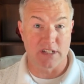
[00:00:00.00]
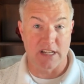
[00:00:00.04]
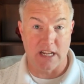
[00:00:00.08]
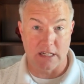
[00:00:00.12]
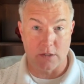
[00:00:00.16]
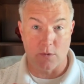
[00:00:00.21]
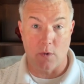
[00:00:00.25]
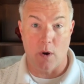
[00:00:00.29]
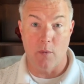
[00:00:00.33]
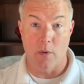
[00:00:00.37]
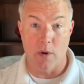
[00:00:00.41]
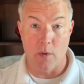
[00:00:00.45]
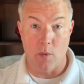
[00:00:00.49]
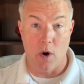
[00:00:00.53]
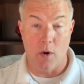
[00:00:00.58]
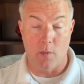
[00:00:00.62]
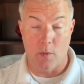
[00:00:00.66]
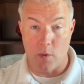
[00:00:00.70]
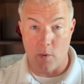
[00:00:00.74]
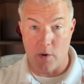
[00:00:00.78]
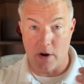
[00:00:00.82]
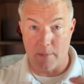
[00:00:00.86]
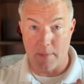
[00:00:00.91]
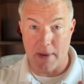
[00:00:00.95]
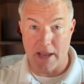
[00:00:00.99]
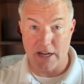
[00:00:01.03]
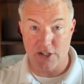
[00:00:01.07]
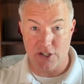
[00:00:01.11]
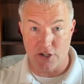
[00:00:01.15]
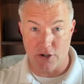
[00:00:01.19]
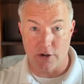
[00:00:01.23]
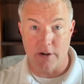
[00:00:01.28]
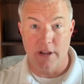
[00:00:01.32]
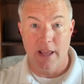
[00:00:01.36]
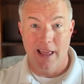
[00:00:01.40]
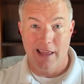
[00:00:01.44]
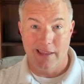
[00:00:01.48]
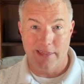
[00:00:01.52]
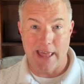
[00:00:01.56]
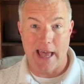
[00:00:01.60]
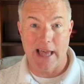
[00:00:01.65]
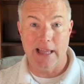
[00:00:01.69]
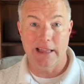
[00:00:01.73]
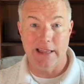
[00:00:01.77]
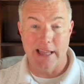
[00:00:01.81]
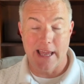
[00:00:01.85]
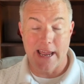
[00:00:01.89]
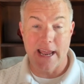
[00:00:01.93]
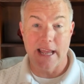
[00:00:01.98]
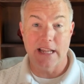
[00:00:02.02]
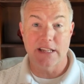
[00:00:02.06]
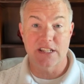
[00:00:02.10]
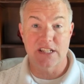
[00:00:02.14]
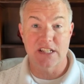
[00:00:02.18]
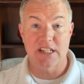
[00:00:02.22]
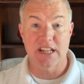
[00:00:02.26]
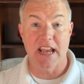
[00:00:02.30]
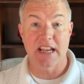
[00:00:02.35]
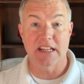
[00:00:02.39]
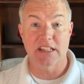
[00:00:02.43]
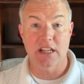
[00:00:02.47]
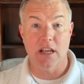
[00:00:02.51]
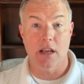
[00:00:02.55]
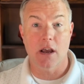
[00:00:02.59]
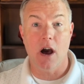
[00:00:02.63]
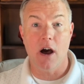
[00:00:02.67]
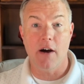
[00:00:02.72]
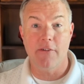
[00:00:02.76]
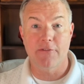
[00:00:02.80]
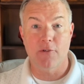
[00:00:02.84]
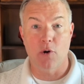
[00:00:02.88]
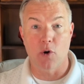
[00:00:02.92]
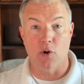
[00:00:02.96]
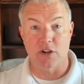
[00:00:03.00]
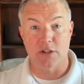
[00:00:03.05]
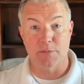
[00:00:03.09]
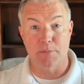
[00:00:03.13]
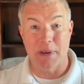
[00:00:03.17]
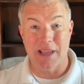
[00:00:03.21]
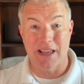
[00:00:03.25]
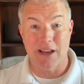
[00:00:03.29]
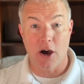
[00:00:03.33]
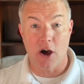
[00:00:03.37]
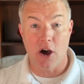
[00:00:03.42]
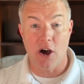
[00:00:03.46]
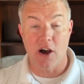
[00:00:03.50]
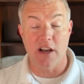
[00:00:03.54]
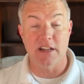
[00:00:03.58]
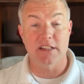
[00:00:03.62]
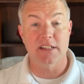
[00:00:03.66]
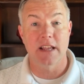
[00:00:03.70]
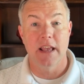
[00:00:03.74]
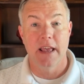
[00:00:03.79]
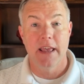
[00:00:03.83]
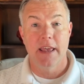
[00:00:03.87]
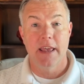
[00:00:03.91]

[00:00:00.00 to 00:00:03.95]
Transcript: That's what we want. We want to make sure that land stays a golf course, because